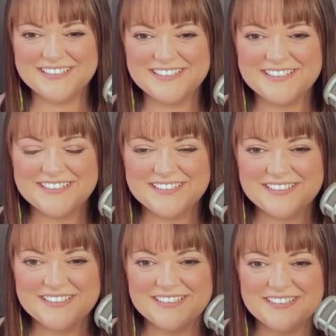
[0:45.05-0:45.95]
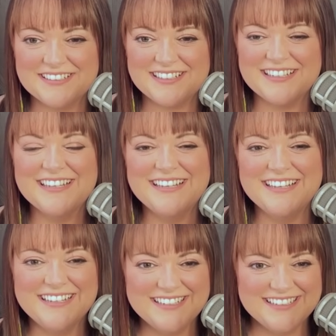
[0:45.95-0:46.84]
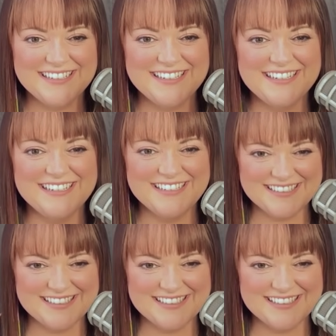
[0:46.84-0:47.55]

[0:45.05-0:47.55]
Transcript: (silent)